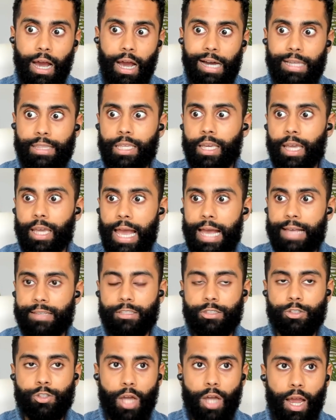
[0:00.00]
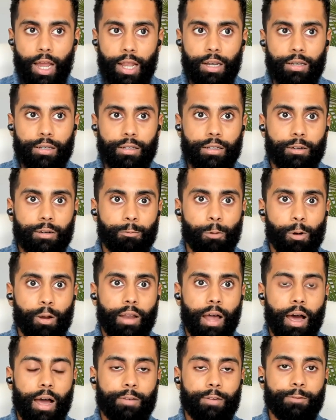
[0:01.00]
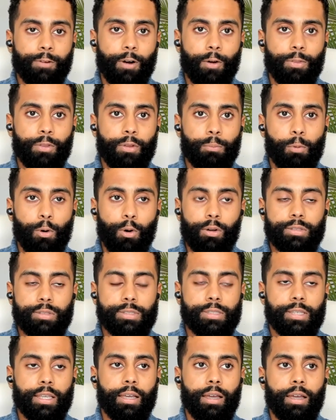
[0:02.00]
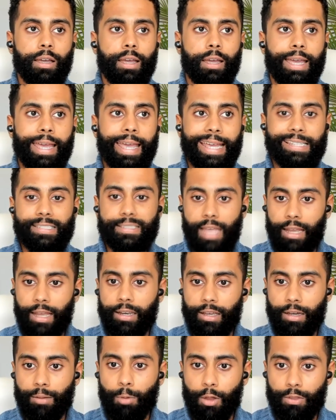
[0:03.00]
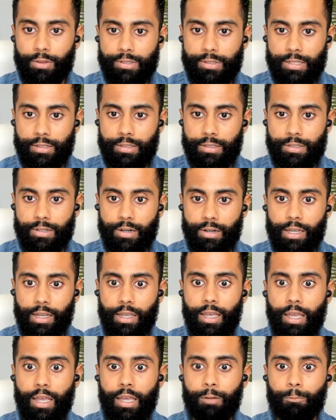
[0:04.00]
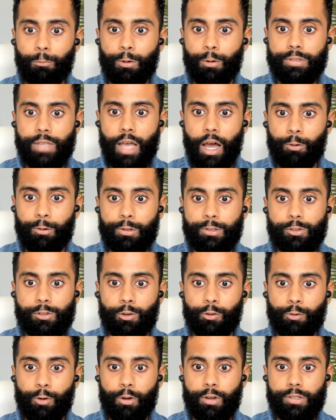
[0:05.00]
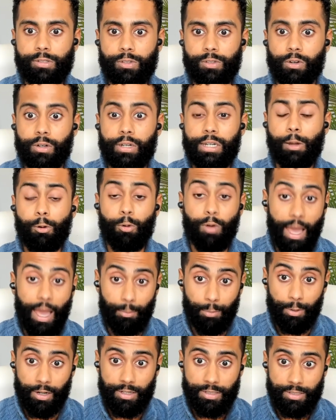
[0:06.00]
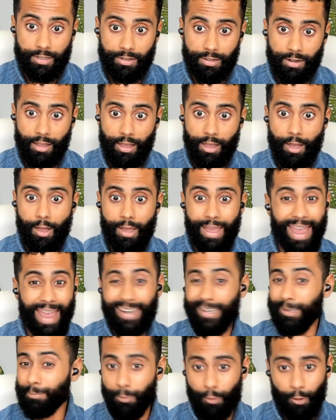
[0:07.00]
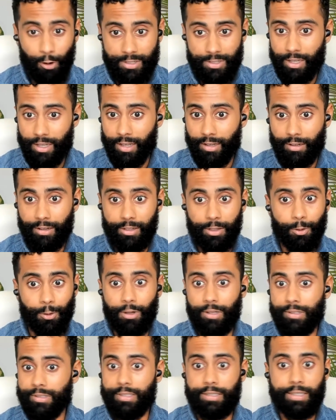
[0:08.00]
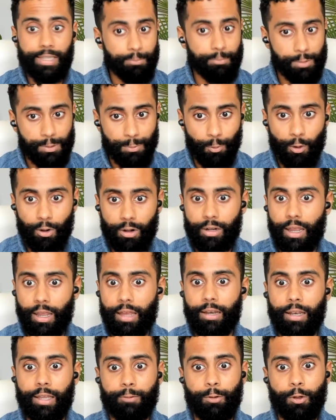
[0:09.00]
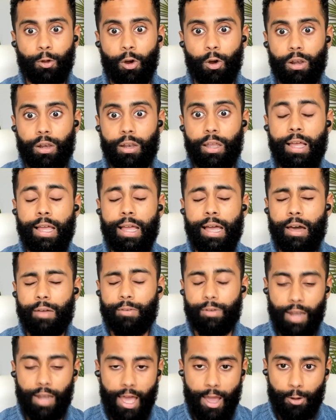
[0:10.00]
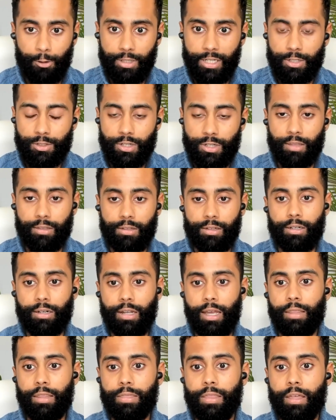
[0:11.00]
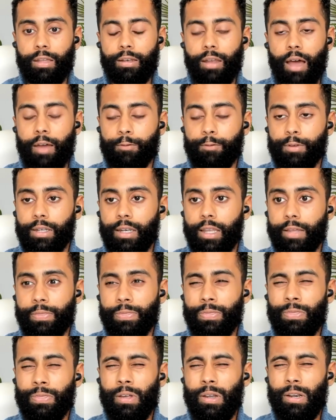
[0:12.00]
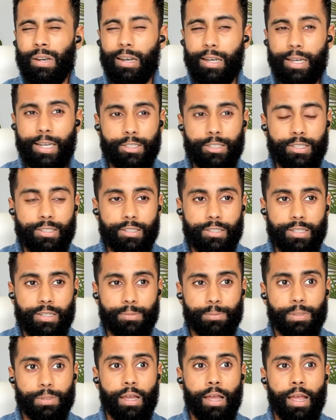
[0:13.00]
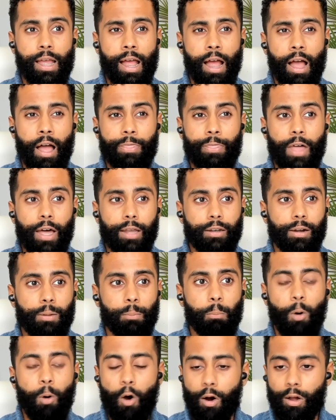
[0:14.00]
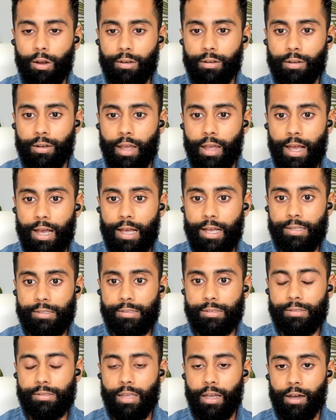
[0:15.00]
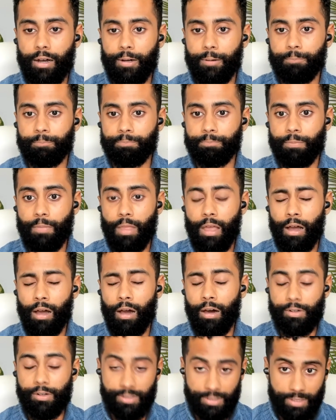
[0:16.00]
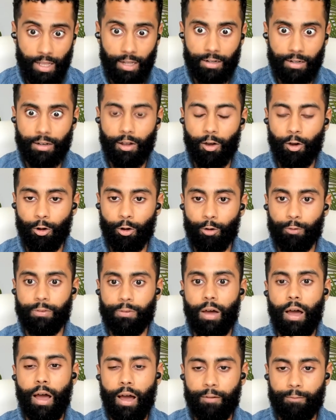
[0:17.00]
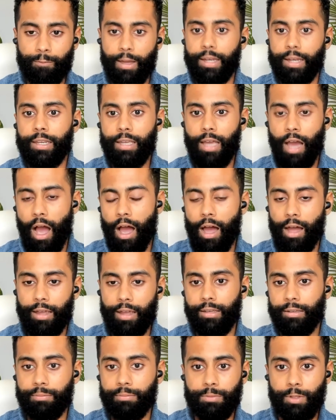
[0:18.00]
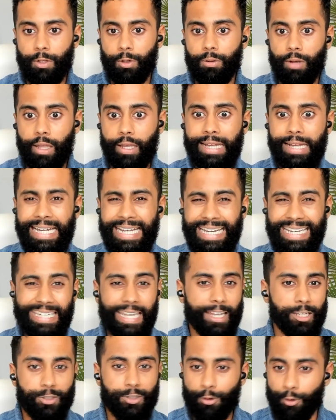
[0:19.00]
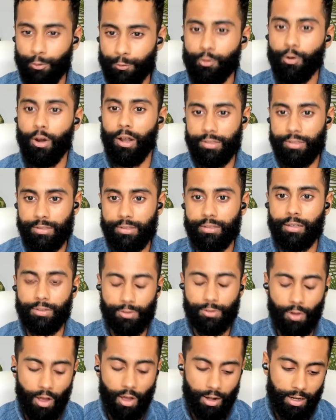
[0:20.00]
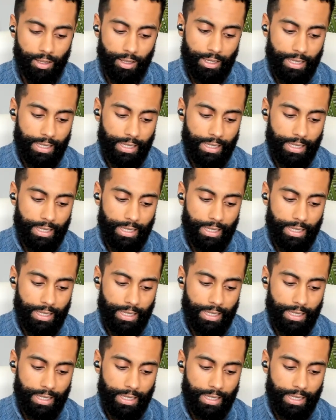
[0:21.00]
I think as a child, what I found the most exciting about this industry was how it's so focused on collaboration. Any project, you know, it's a team sport and like we all rely on each other. And then I feel like the relationships that are born as um, a result or of a very high, you know, like nature of trust and so on.